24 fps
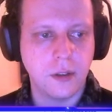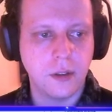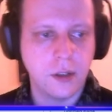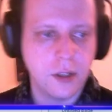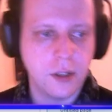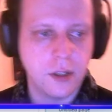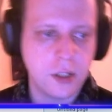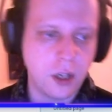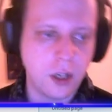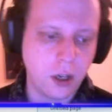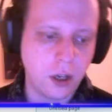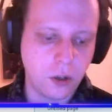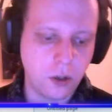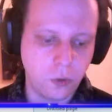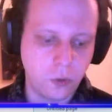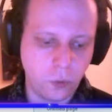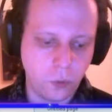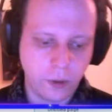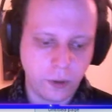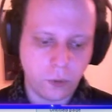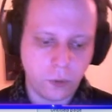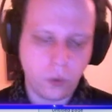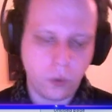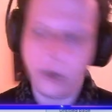So,
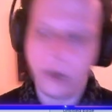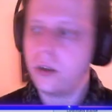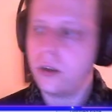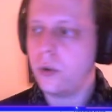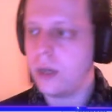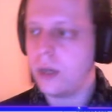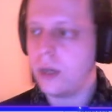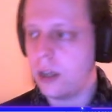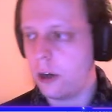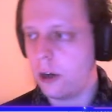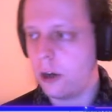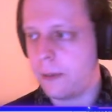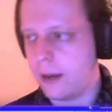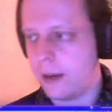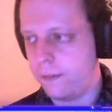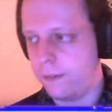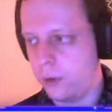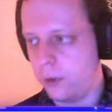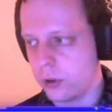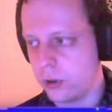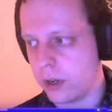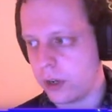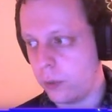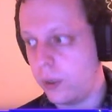what do we know about
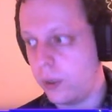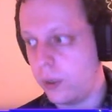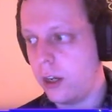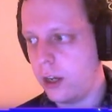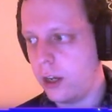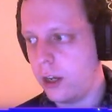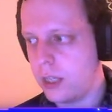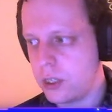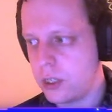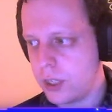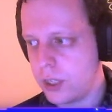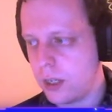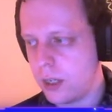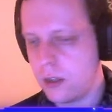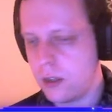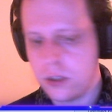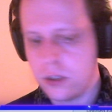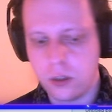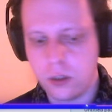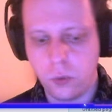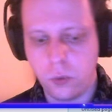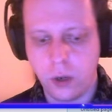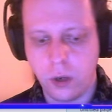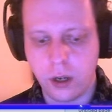Floria? We know that she used
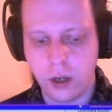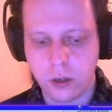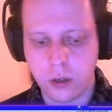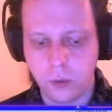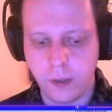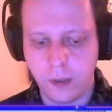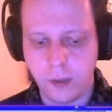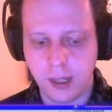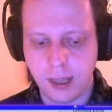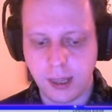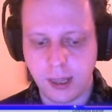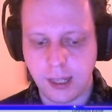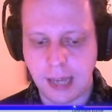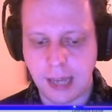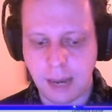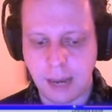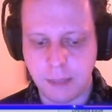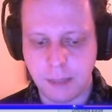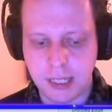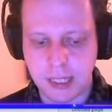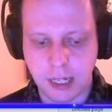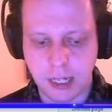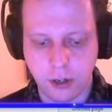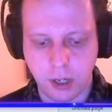to work with the
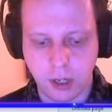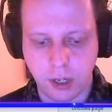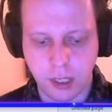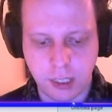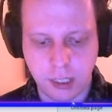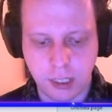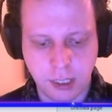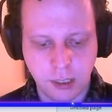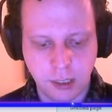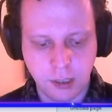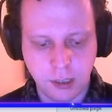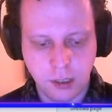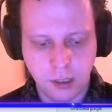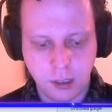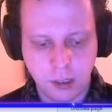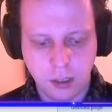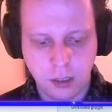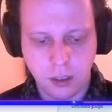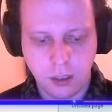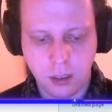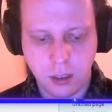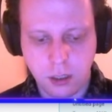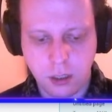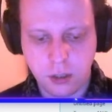emissaries.
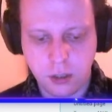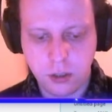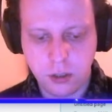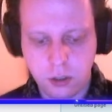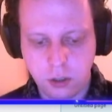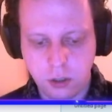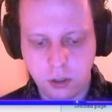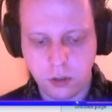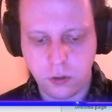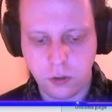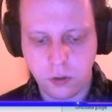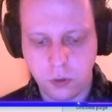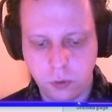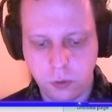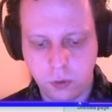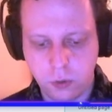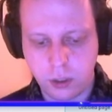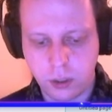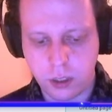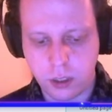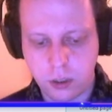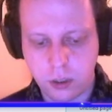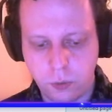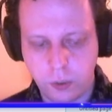Used to
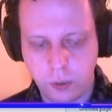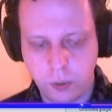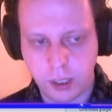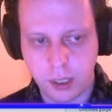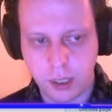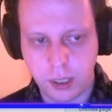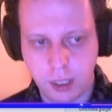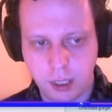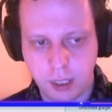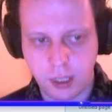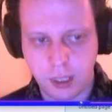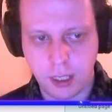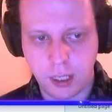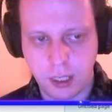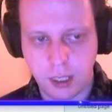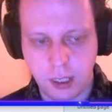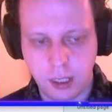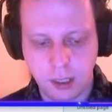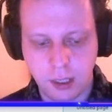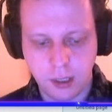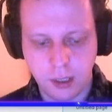work with the